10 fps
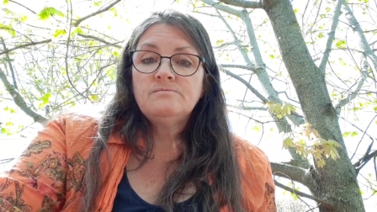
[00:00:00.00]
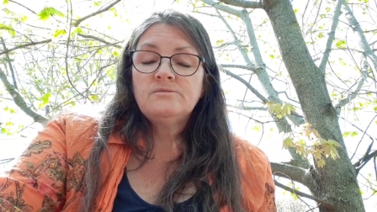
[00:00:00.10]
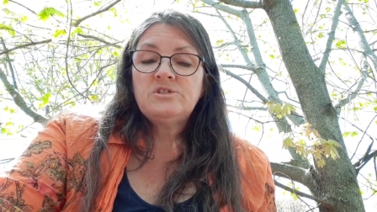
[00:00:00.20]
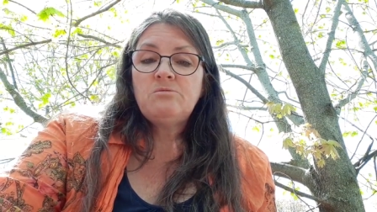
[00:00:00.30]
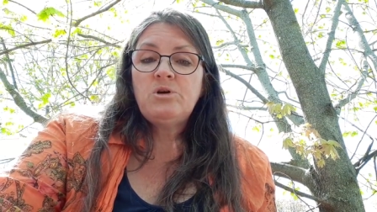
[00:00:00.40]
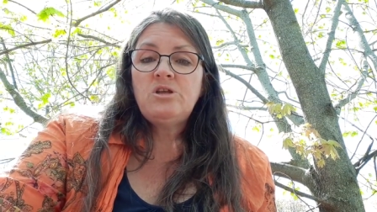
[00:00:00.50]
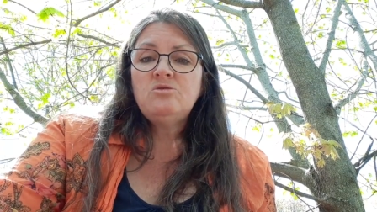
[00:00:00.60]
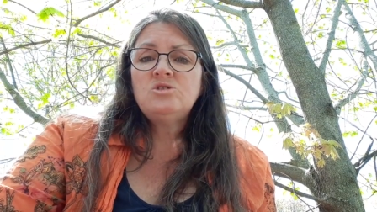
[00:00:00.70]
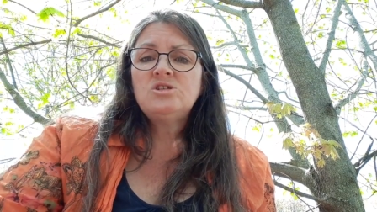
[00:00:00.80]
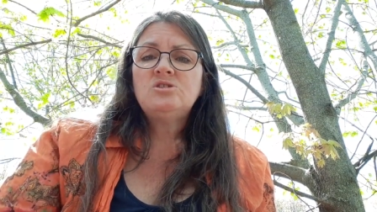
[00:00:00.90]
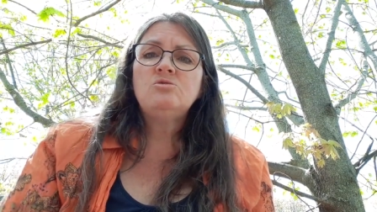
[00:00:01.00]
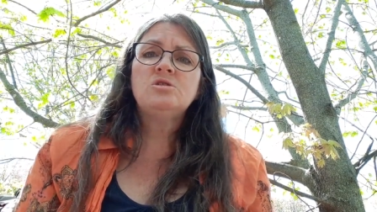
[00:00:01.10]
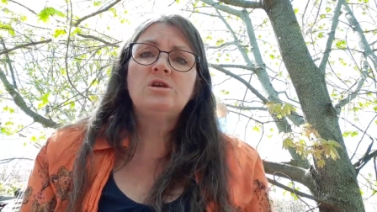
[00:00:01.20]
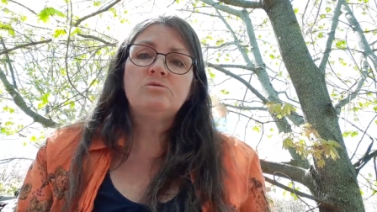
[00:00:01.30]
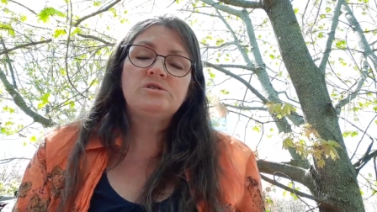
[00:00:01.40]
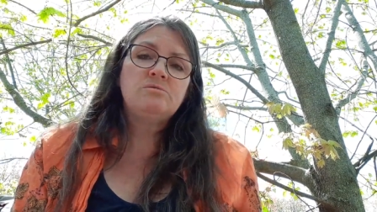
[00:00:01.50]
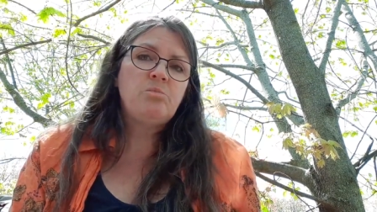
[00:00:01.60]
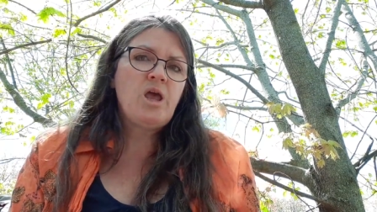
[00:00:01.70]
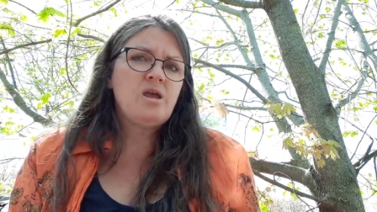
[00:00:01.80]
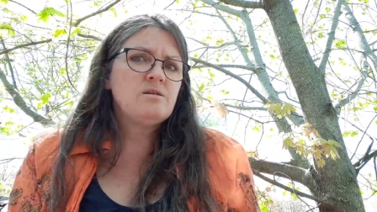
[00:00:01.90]
somebody who just knew that he was in
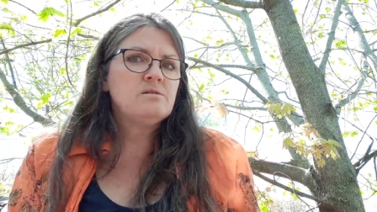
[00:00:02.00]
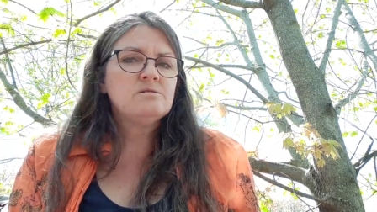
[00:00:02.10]
pain,